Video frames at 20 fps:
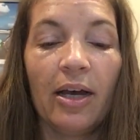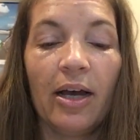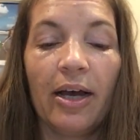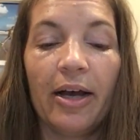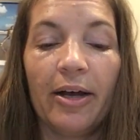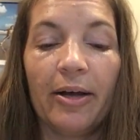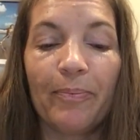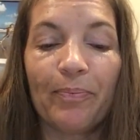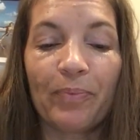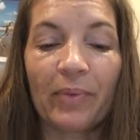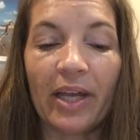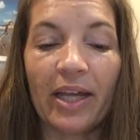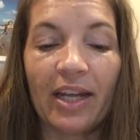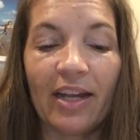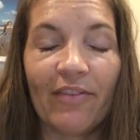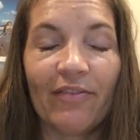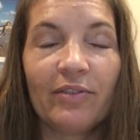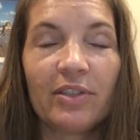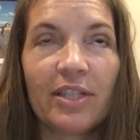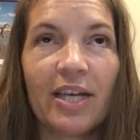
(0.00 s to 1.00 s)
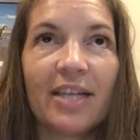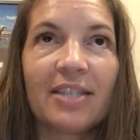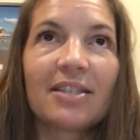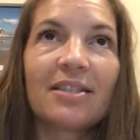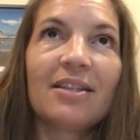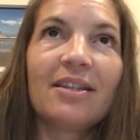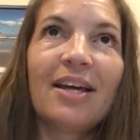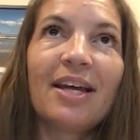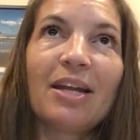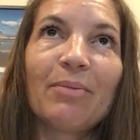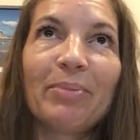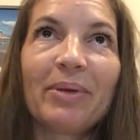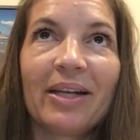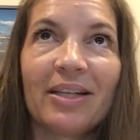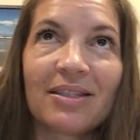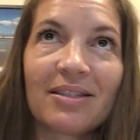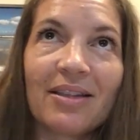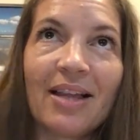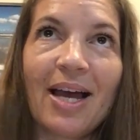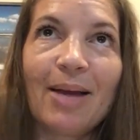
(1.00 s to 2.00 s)
And I've tested that up
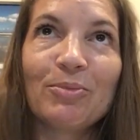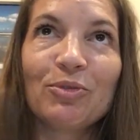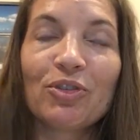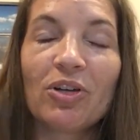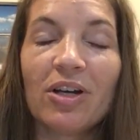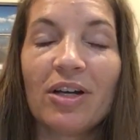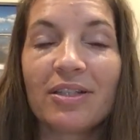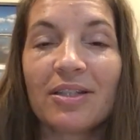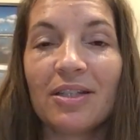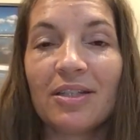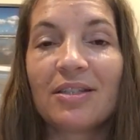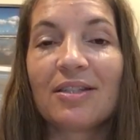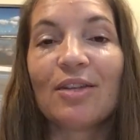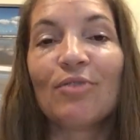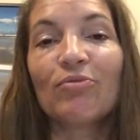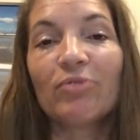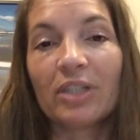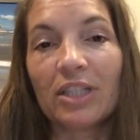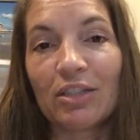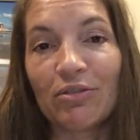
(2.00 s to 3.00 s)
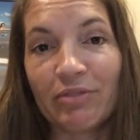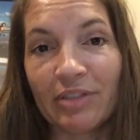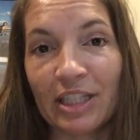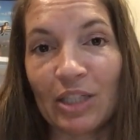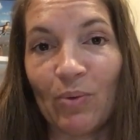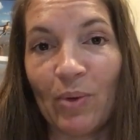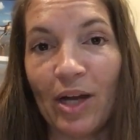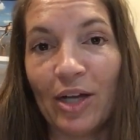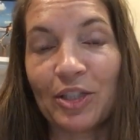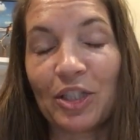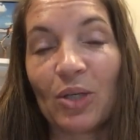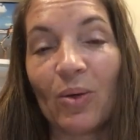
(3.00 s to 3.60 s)
against lab draws and it's done really, really well.